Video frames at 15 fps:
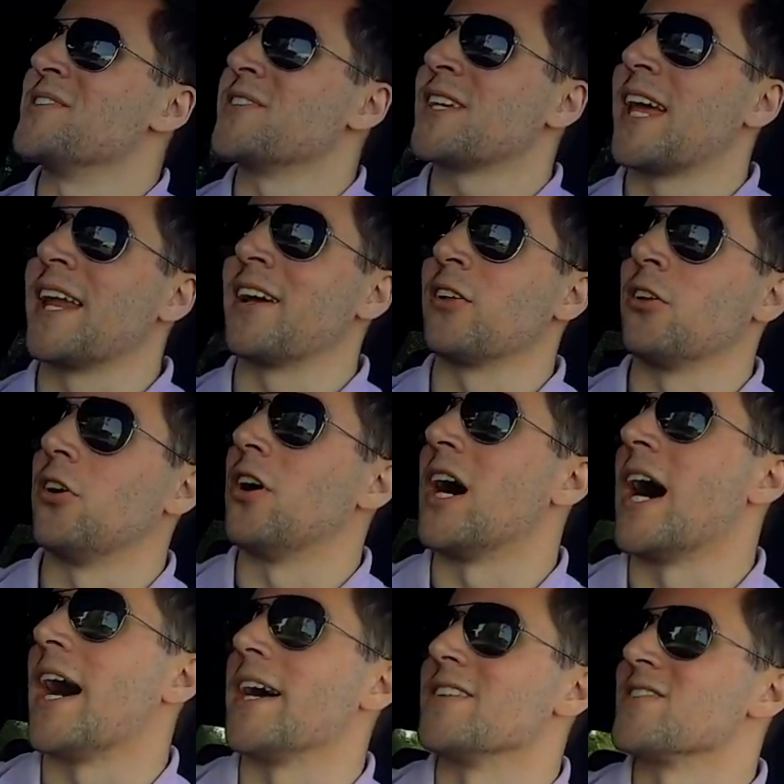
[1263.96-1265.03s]
is getting a little
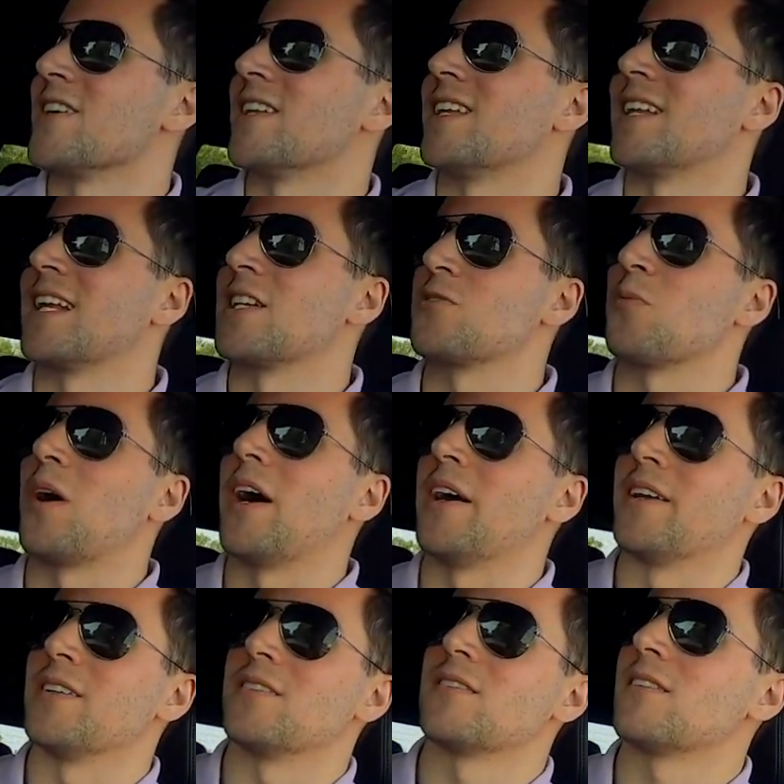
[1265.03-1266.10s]
hot, so I think that's why
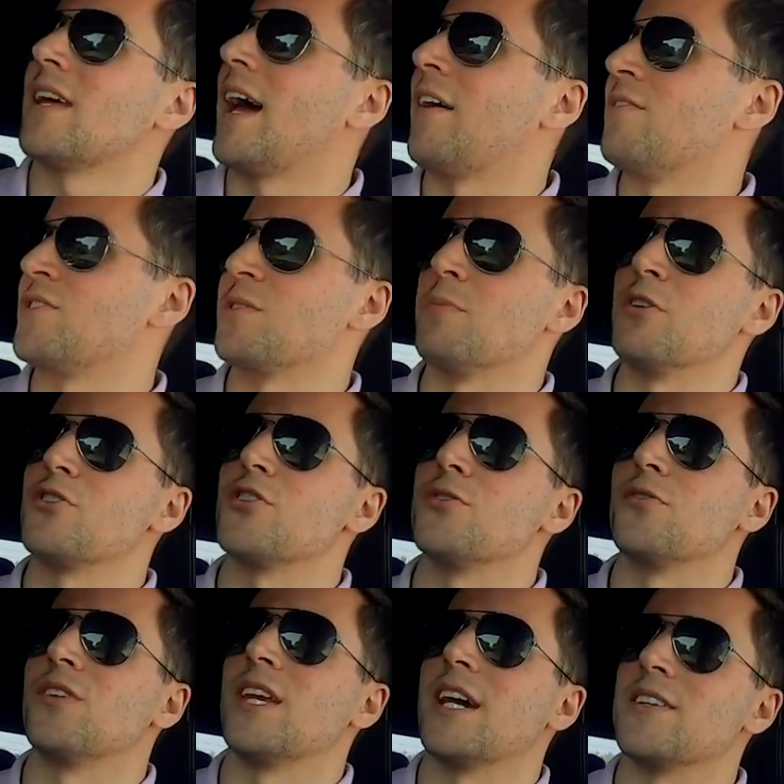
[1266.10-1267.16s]
it's having some issues
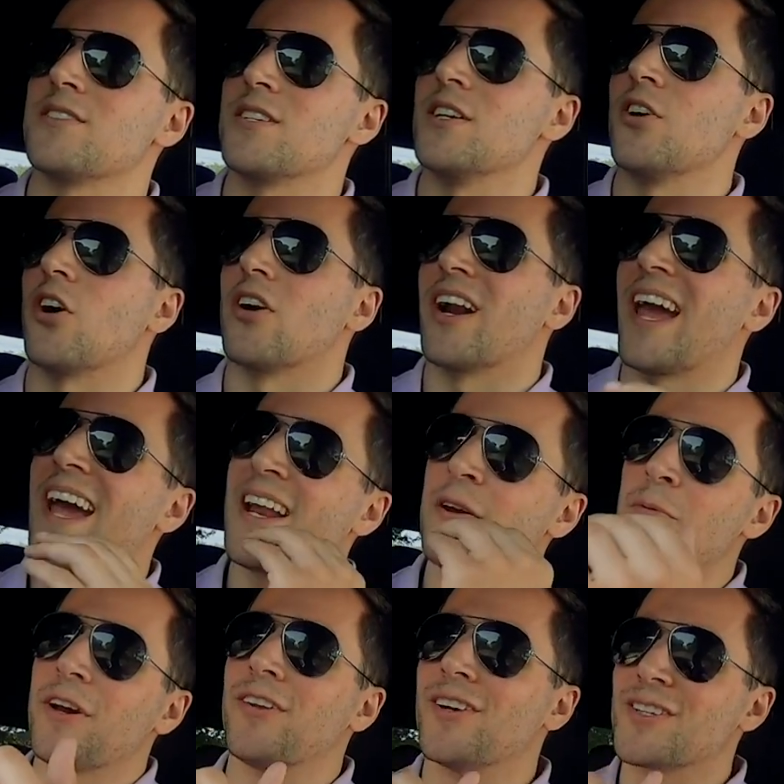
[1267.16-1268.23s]
with the SD card.
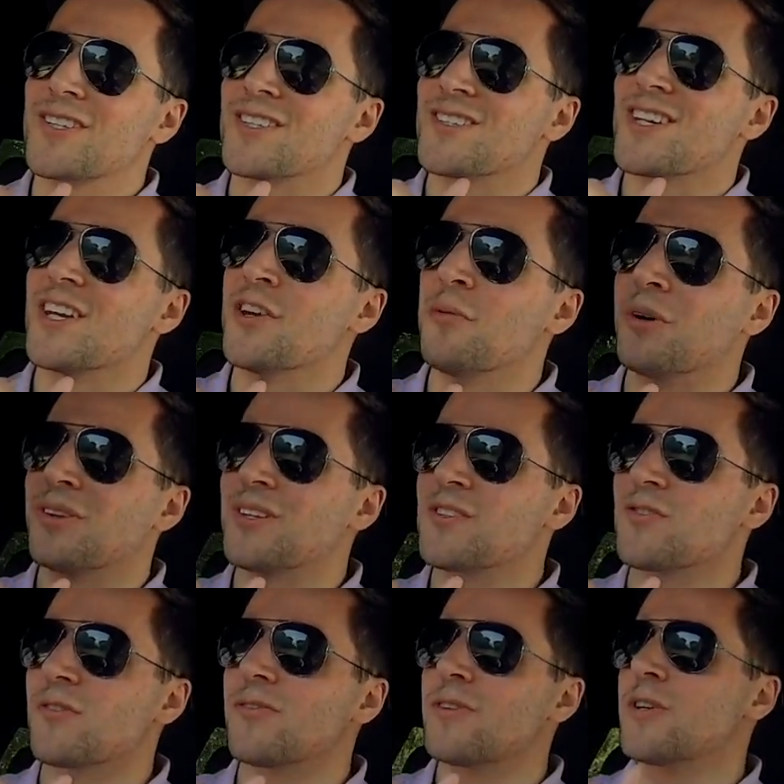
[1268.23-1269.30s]
Anyway, let's continue with
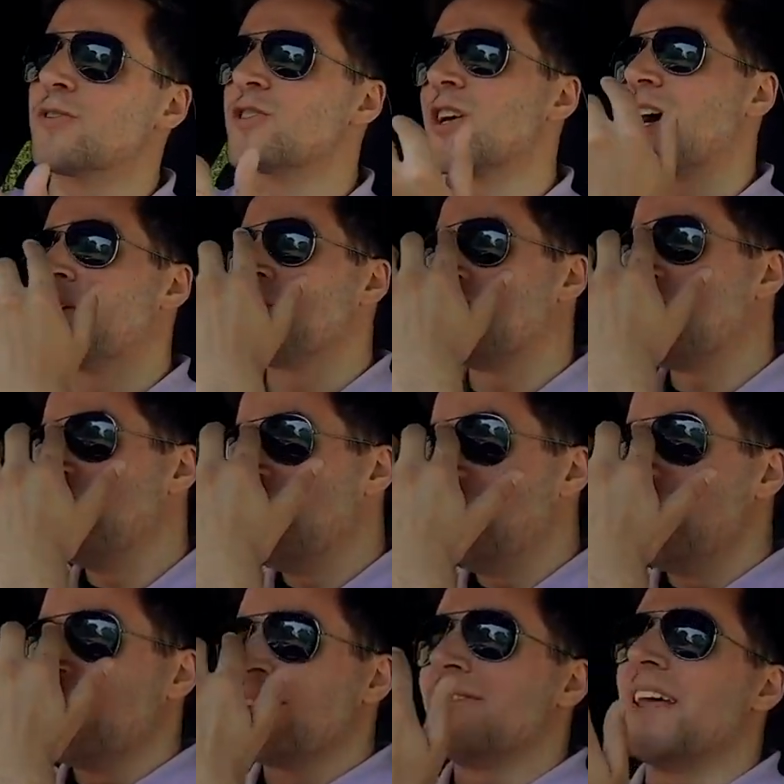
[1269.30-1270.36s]
this review, shall we?
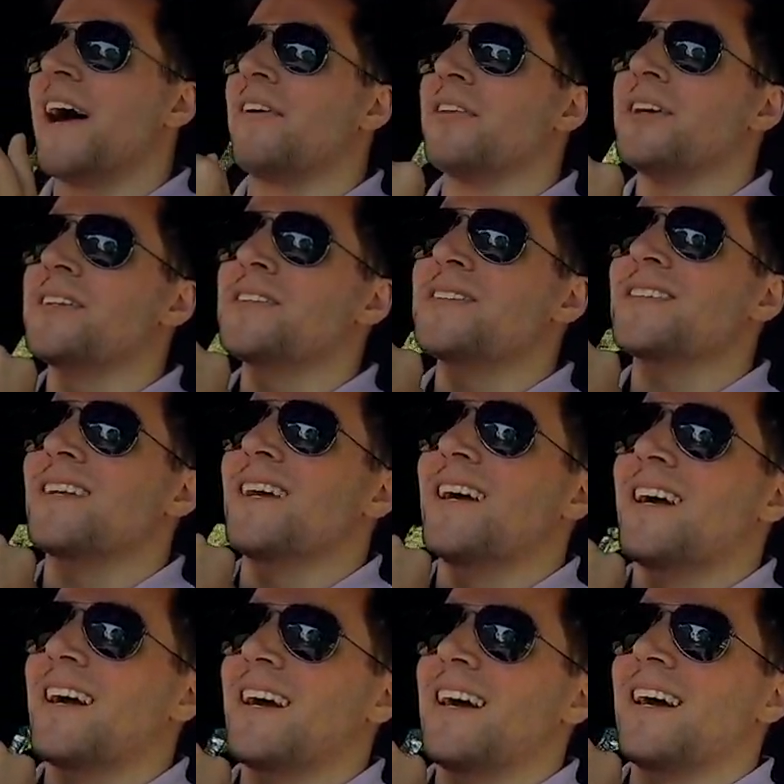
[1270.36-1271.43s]
Now, this
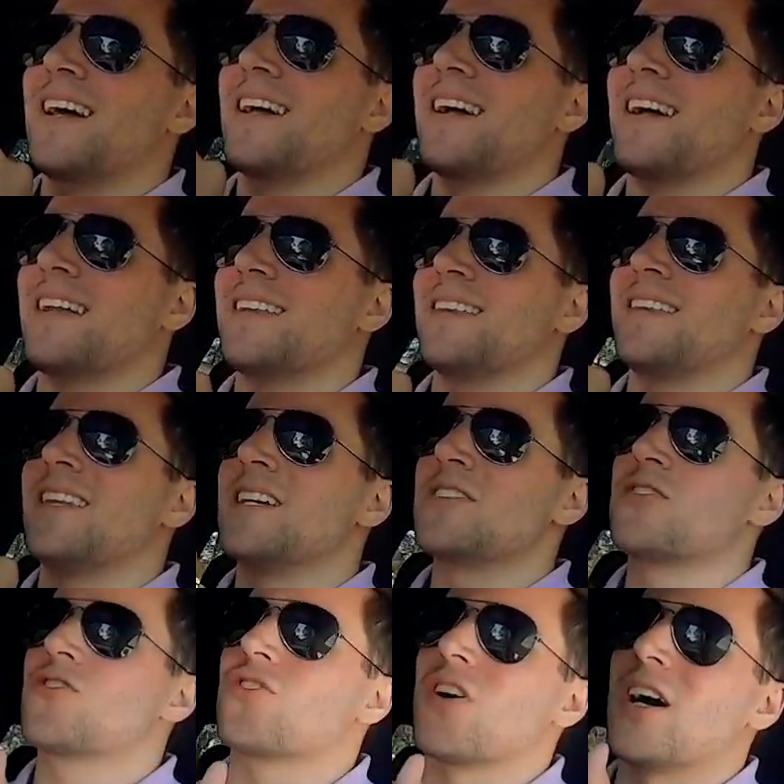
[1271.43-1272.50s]

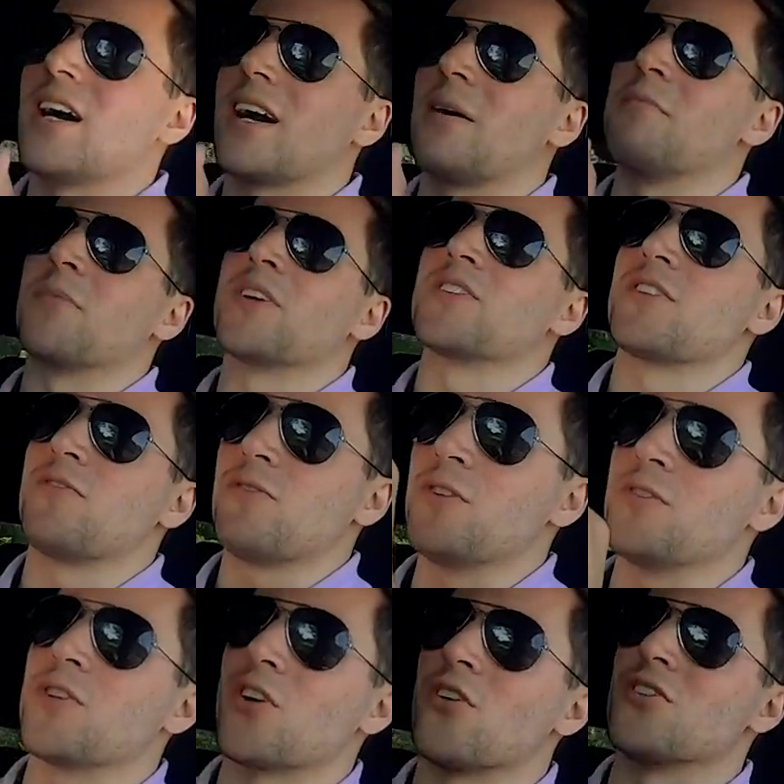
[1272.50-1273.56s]
truck, there's a
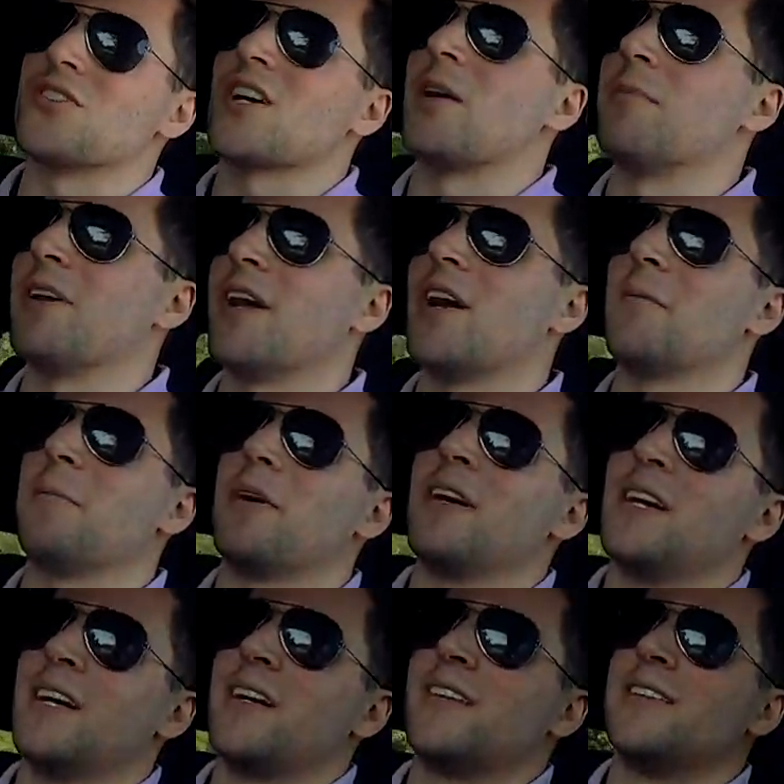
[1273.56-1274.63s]
few turns coming up.
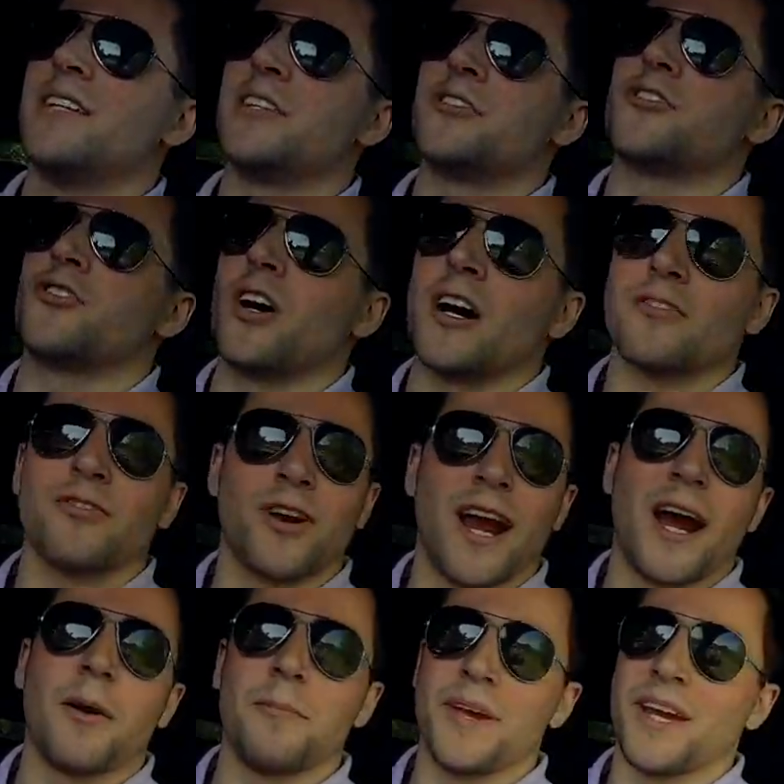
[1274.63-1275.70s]
This truck, for
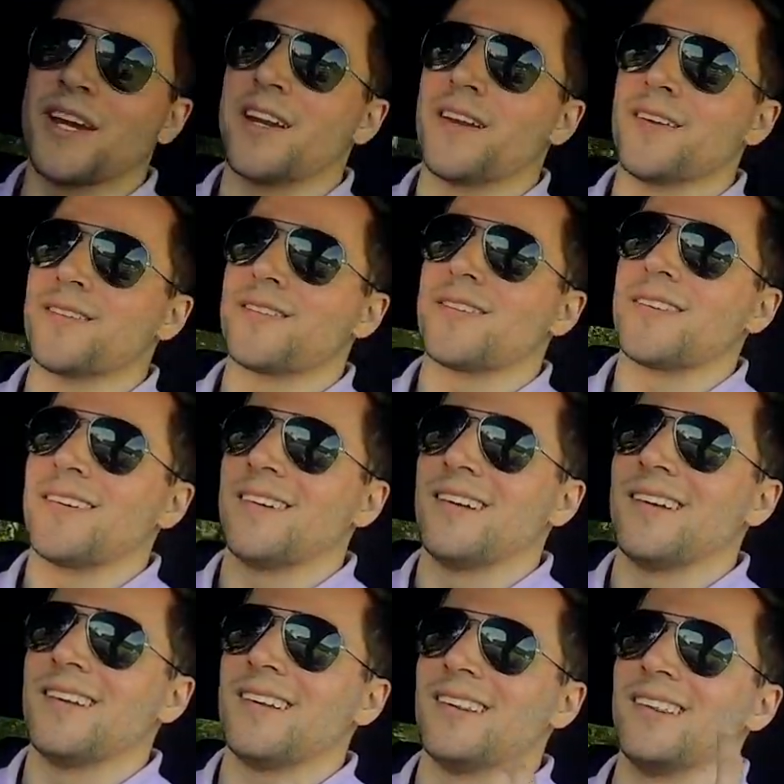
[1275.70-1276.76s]
how big it is,
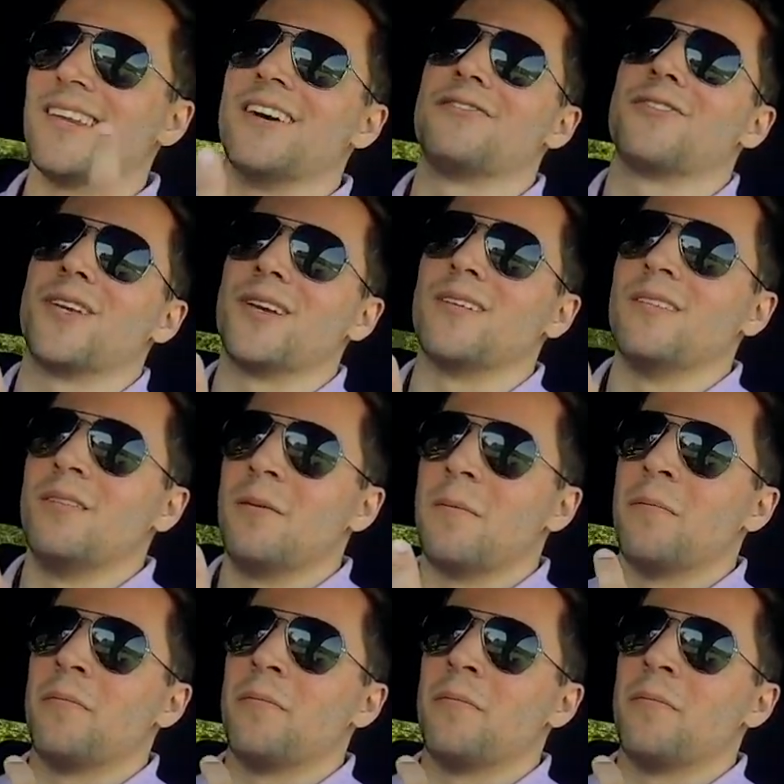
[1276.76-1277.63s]
lifted.